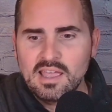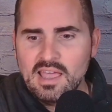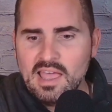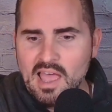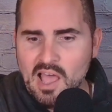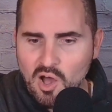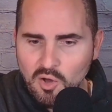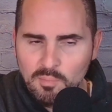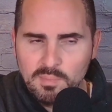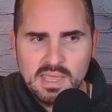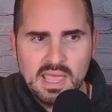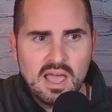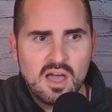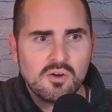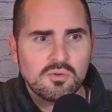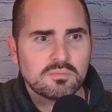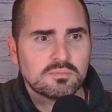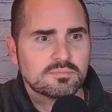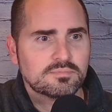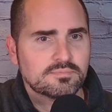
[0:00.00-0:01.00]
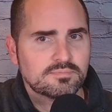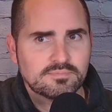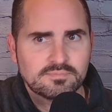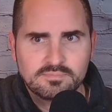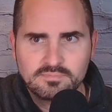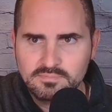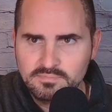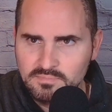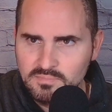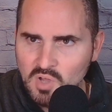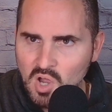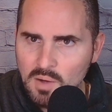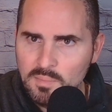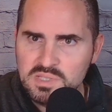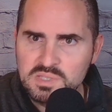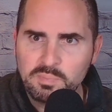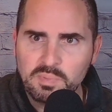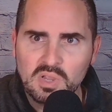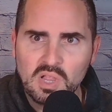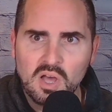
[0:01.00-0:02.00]
Help me out. Comments
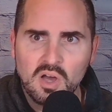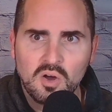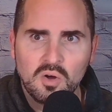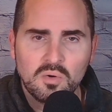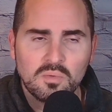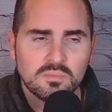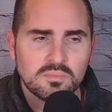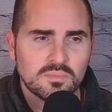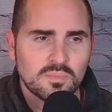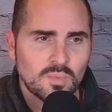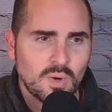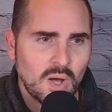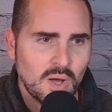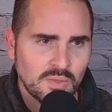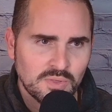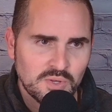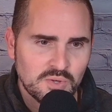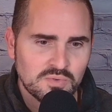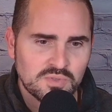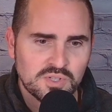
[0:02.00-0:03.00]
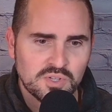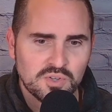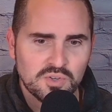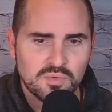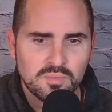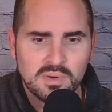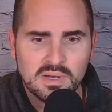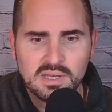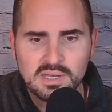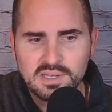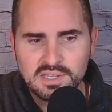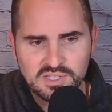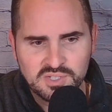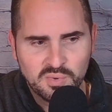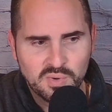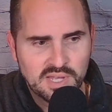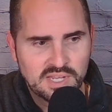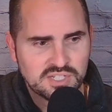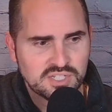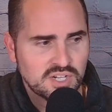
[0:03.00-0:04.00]
below on YouTube,
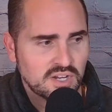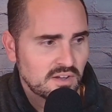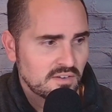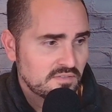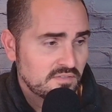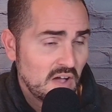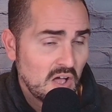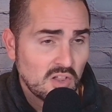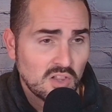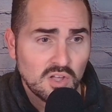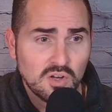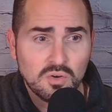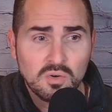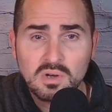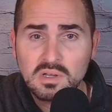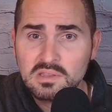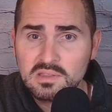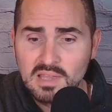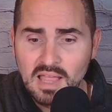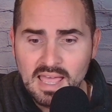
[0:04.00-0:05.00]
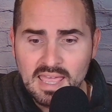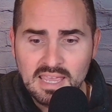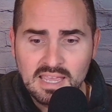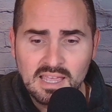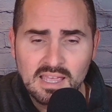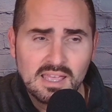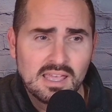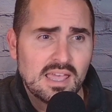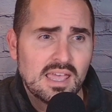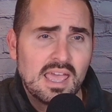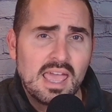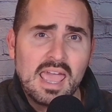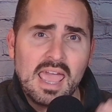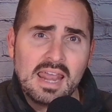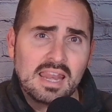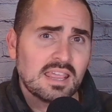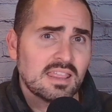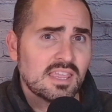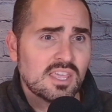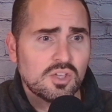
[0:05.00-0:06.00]
Twitch, follow, like,
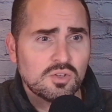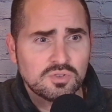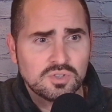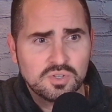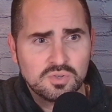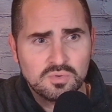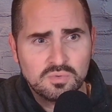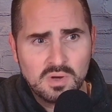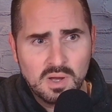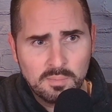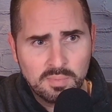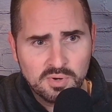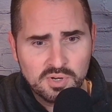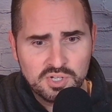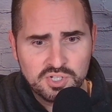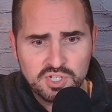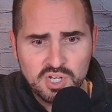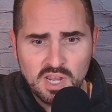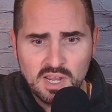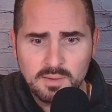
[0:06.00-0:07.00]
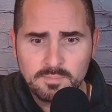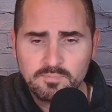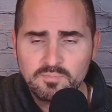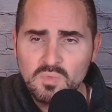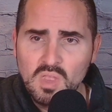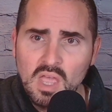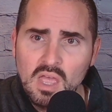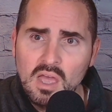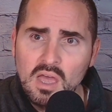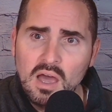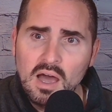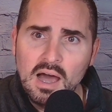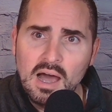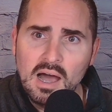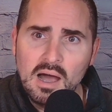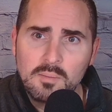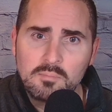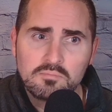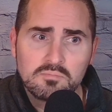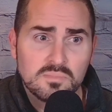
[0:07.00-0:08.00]
anything you'll do, appreciate.
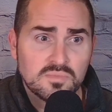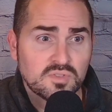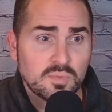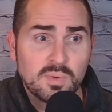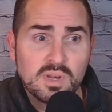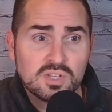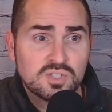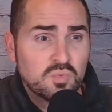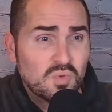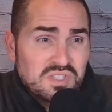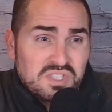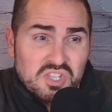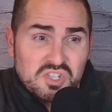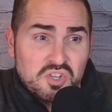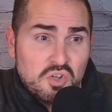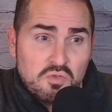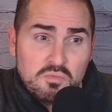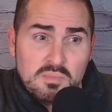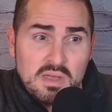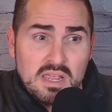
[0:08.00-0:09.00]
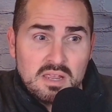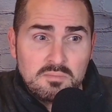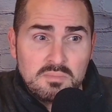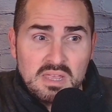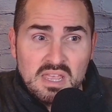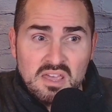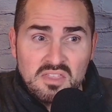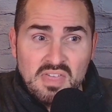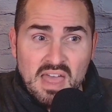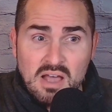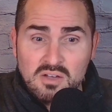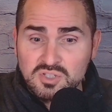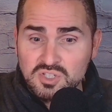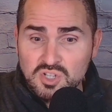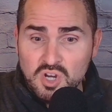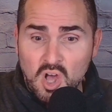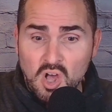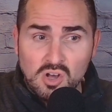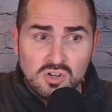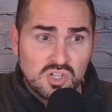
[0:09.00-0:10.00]
Somebody just wants to donate me
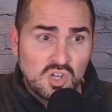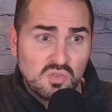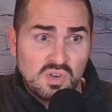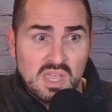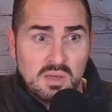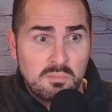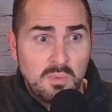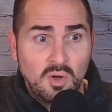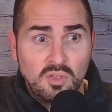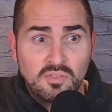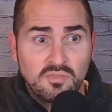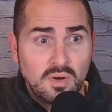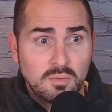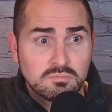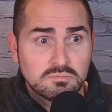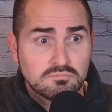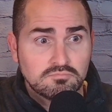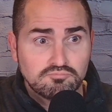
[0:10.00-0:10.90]
$1,000. I'll keep both of them.